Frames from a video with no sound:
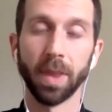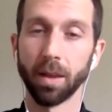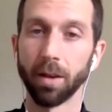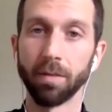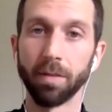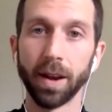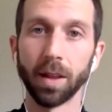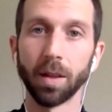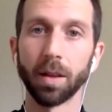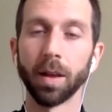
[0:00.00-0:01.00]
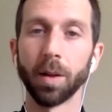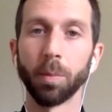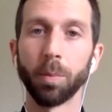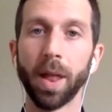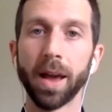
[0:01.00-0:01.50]
inviting
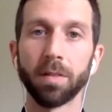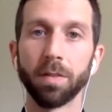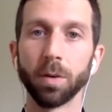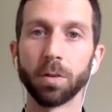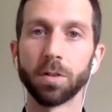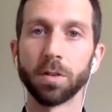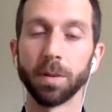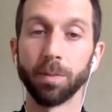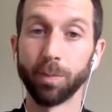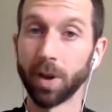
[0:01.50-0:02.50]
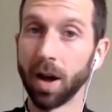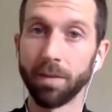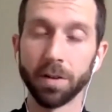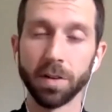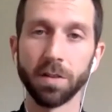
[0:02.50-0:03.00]
Black folks to
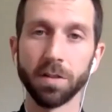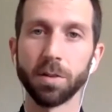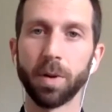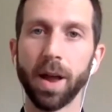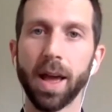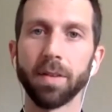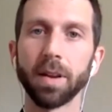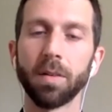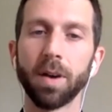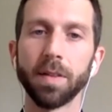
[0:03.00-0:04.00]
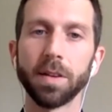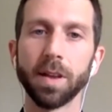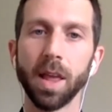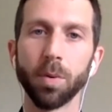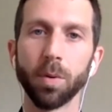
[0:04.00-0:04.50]
conversations that we're having around the
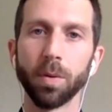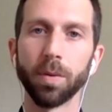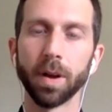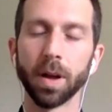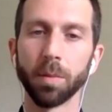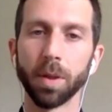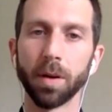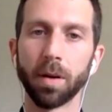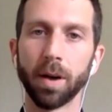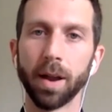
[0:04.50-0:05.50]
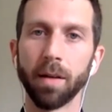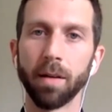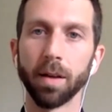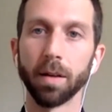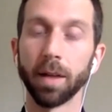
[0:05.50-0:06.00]
table in our
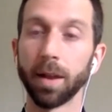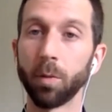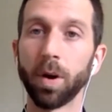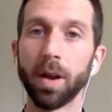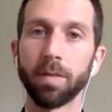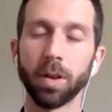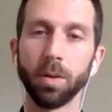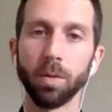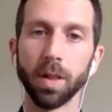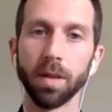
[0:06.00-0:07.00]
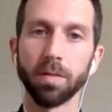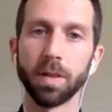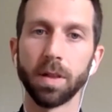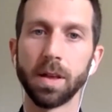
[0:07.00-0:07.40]
area and in wherever you live.